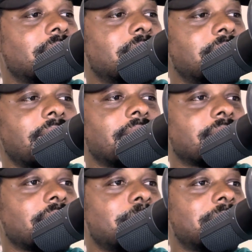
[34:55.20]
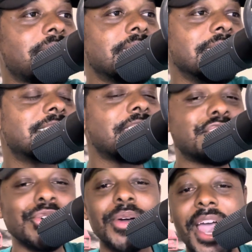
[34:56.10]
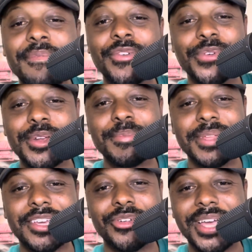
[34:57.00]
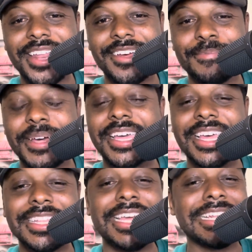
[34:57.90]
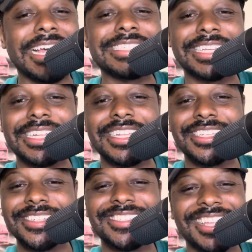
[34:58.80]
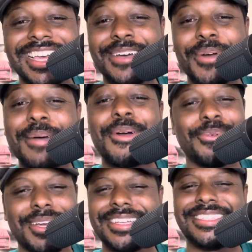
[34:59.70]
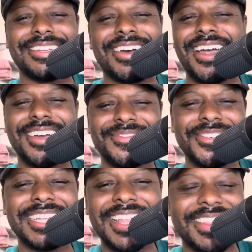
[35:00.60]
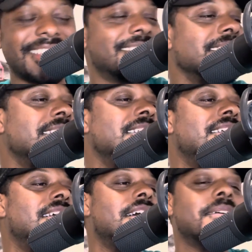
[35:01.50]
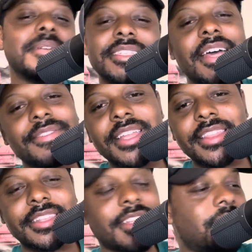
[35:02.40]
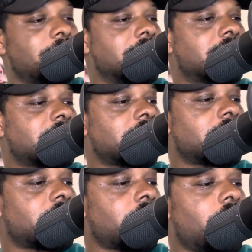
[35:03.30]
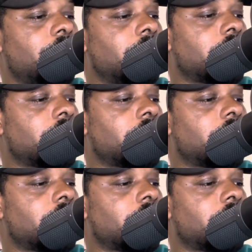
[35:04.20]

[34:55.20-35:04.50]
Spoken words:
yeah, I'm like, at least I do have the freedom to be creative, but it does get a little, it's like, why am I working so hard for nothing? But it's not for nothing. It always, hard work